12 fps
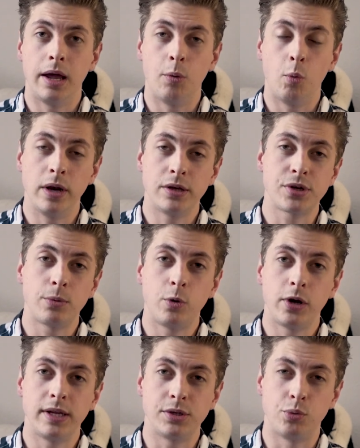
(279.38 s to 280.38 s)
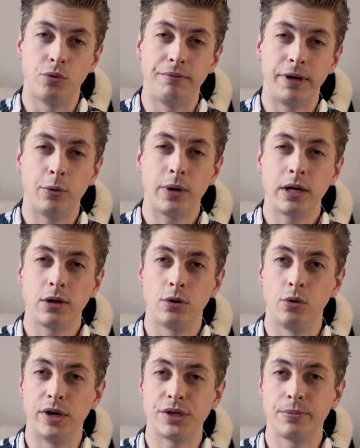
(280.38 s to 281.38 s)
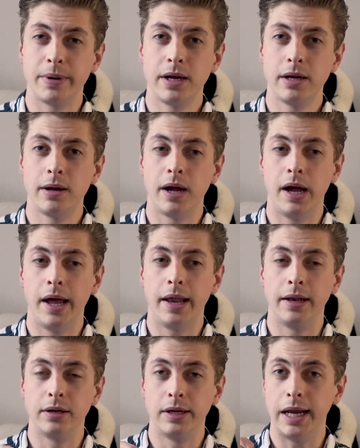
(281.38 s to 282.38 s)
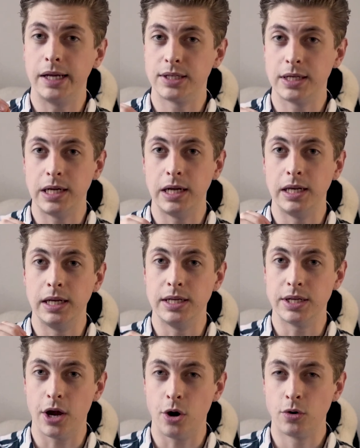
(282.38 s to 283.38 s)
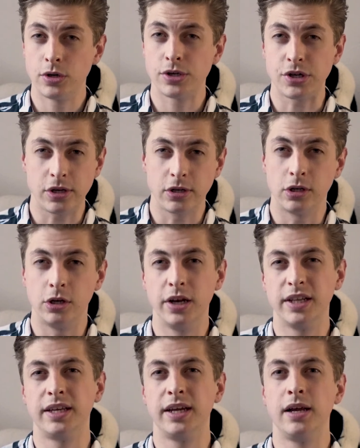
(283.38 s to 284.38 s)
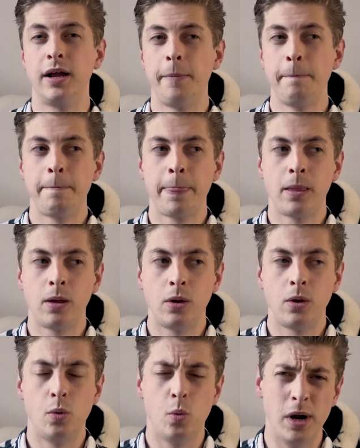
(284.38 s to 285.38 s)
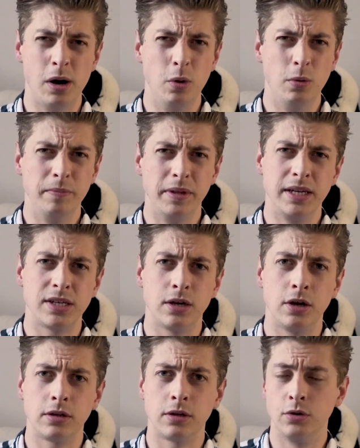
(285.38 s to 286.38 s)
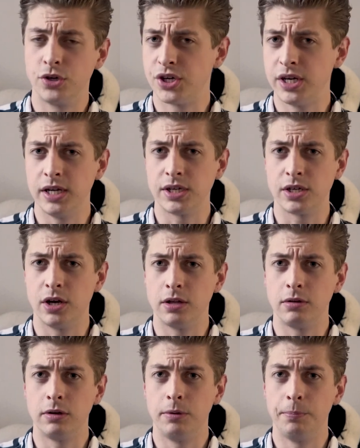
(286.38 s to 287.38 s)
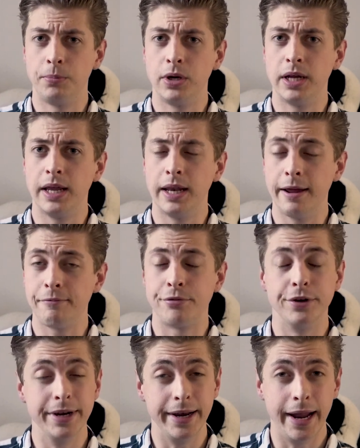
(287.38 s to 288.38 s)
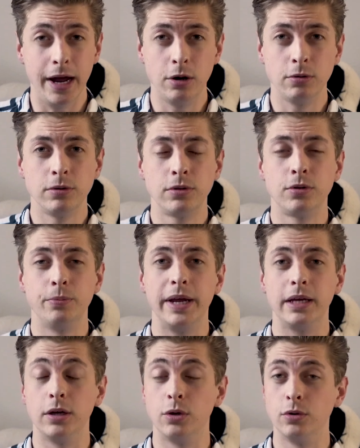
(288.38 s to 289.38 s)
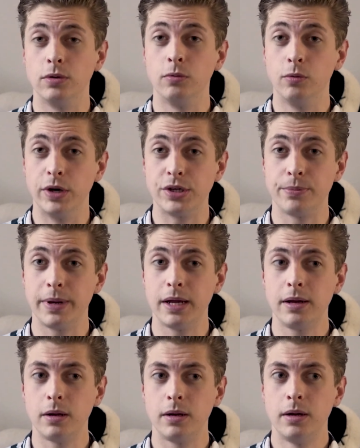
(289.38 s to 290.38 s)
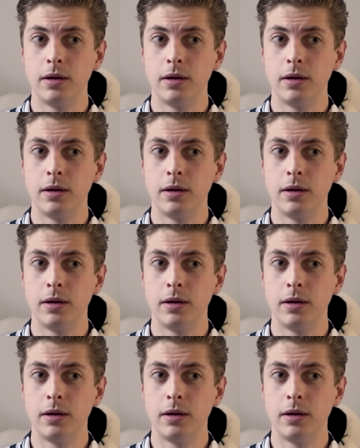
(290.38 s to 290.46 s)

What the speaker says: when someone is reviewing your resume and they see these errors, they're going to think, wow, he's not or she is not putting in effort now to make a good resume.